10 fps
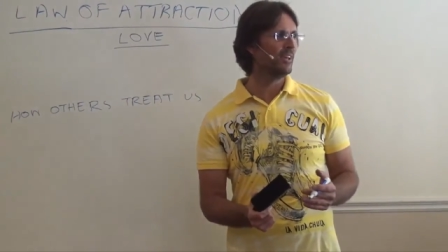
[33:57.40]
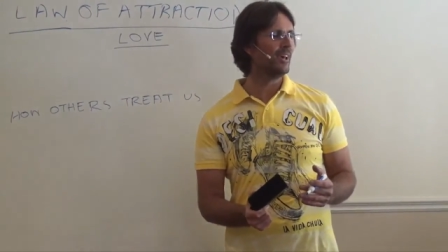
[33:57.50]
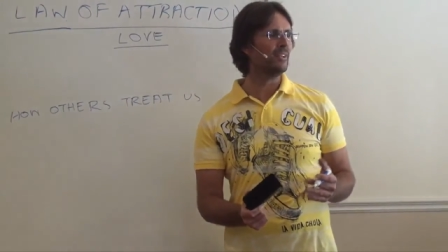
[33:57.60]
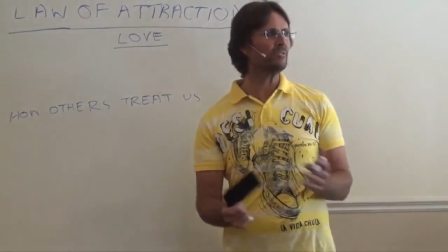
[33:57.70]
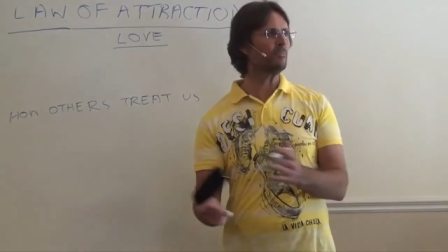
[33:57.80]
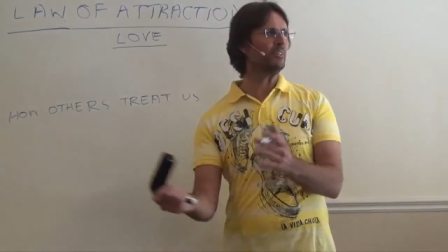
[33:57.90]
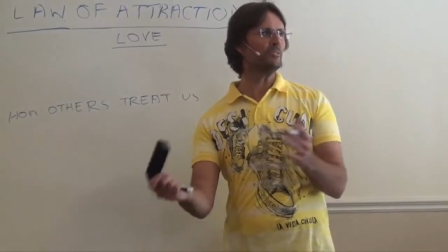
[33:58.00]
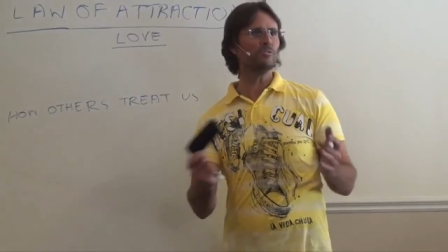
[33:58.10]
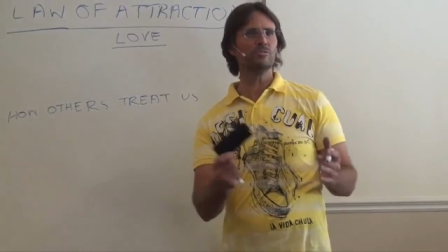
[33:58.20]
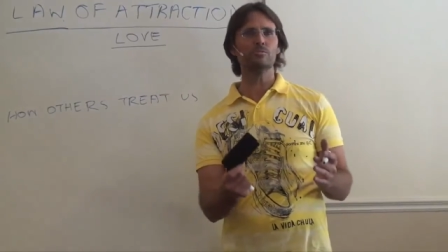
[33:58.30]
And if
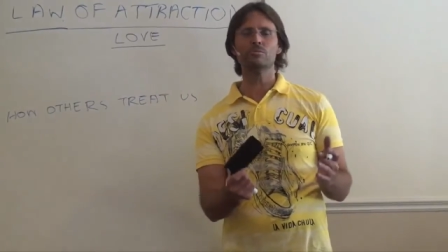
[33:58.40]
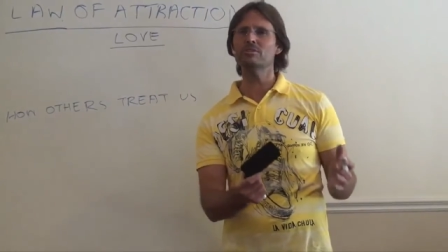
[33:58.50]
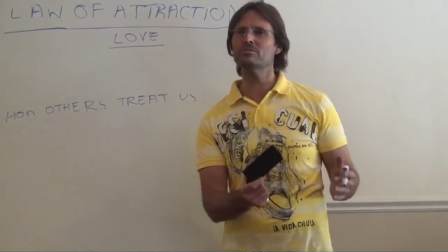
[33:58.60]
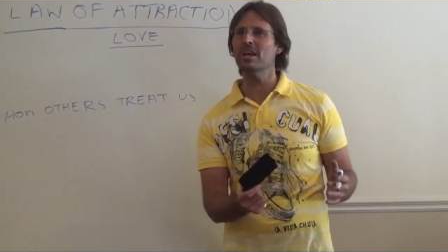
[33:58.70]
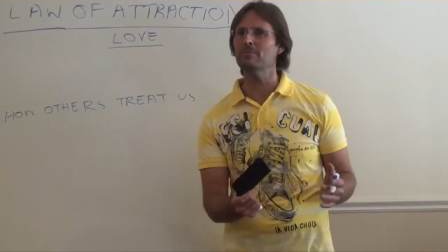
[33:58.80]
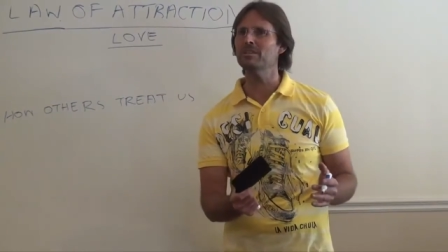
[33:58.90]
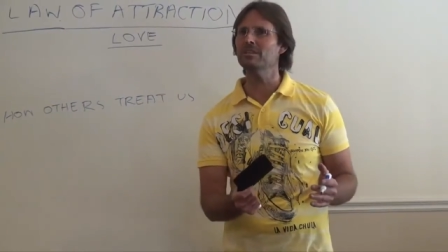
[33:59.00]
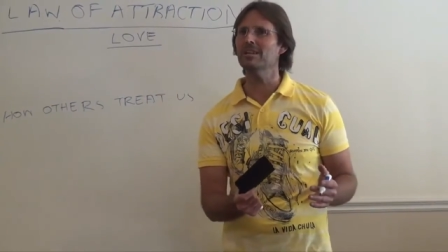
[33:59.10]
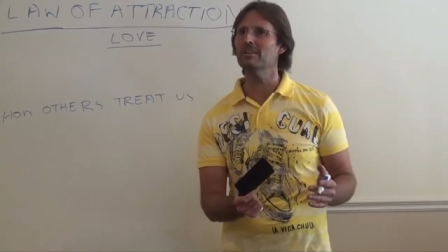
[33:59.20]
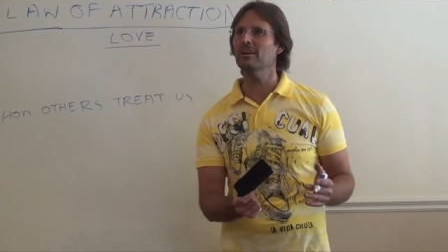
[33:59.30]
something good is
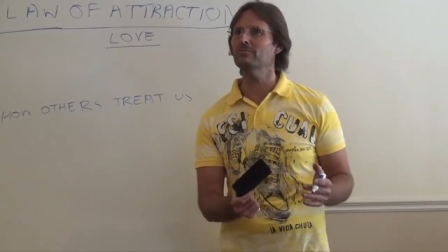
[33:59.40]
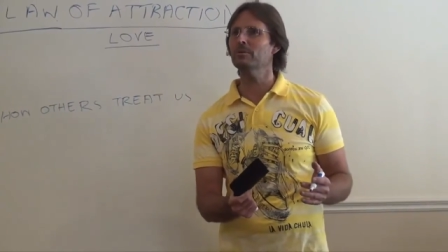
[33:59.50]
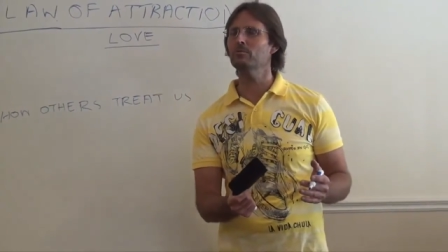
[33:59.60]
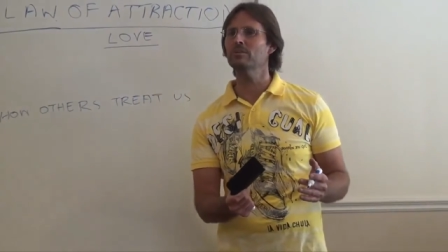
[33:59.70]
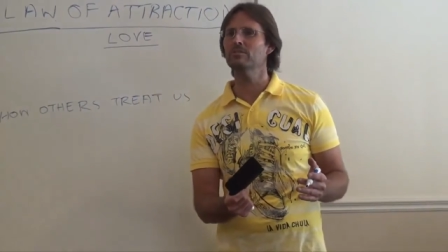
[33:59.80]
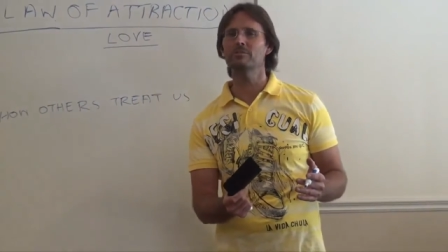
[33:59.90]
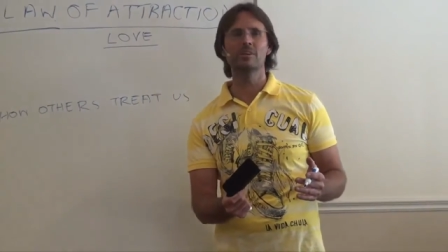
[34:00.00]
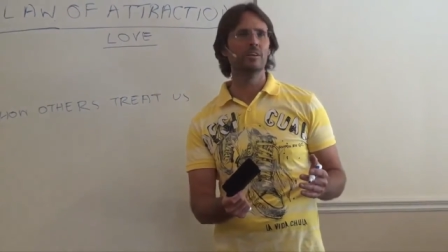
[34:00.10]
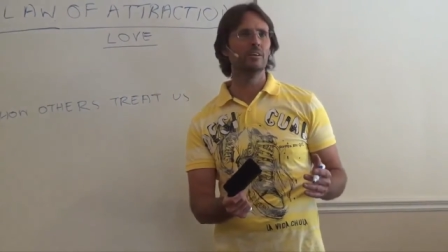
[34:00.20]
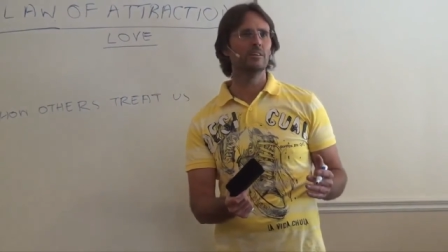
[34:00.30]
happening in our life, we want to
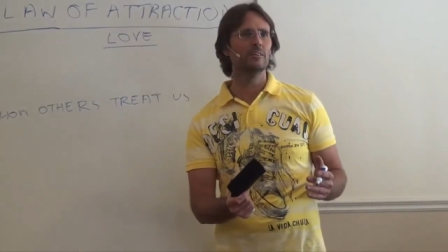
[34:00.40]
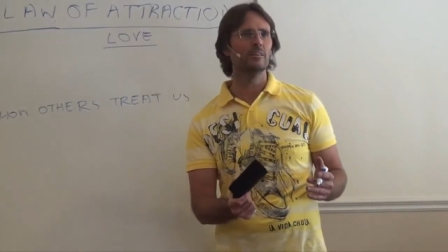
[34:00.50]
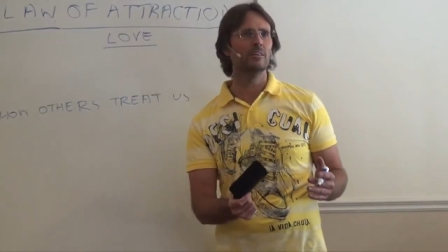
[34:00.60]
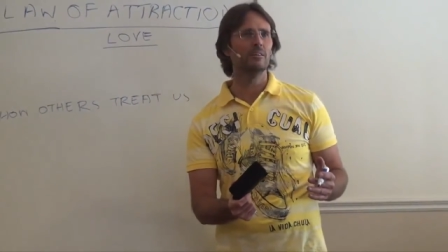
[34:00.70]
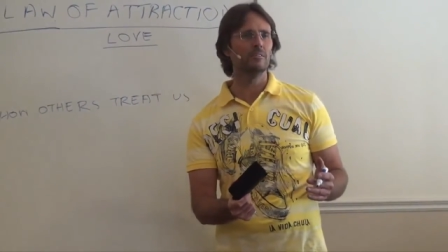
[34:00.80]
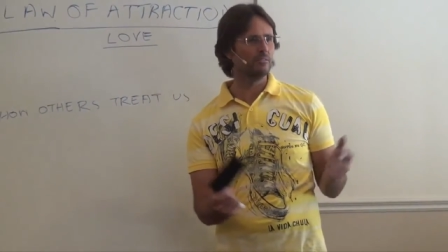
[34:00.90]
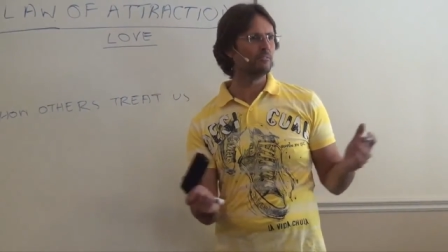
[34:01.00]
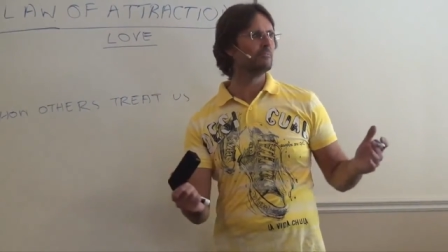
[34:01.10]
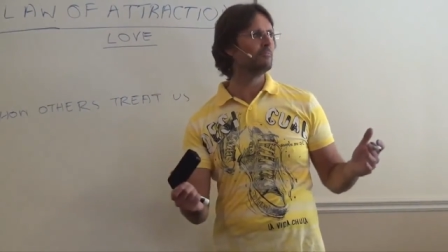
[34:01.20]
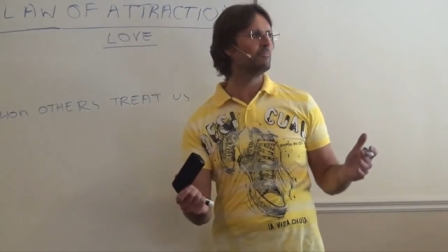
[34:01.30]

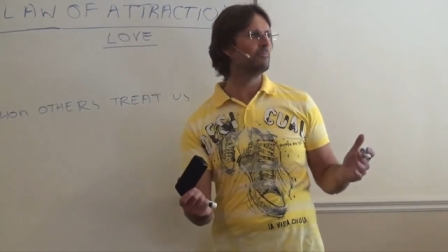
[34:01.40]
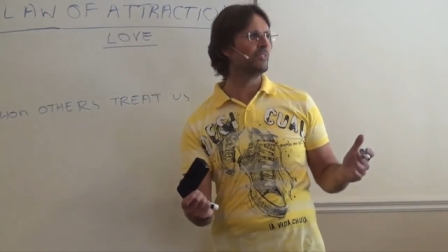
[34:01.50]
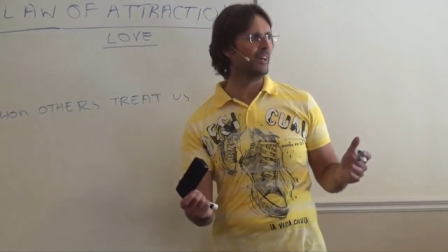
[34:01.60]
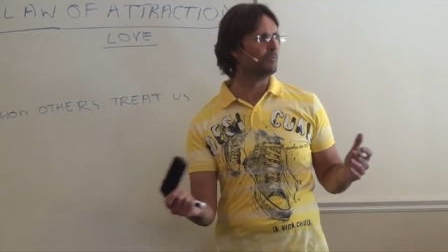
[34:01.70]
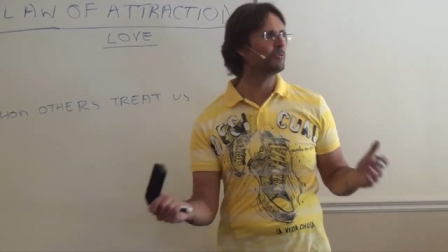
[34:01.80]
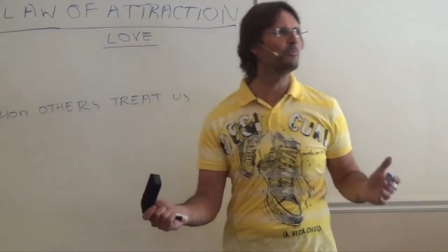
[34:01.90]
say it was